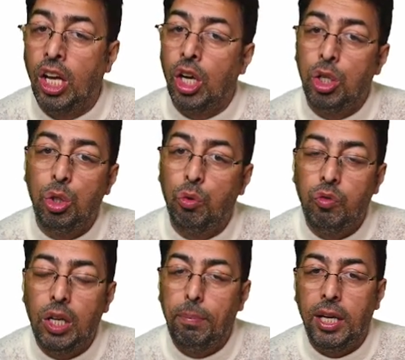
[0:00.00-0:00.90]
you will
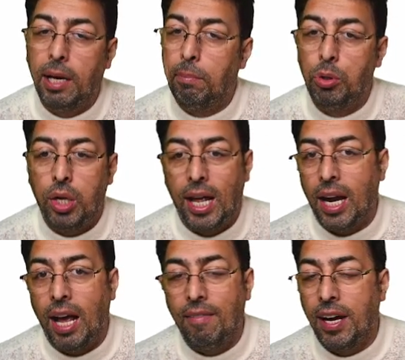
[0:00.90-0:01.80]
be able to
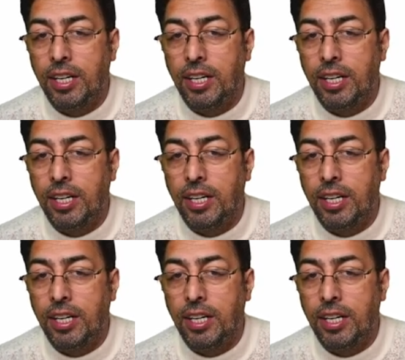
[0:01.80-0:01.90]
arrive at a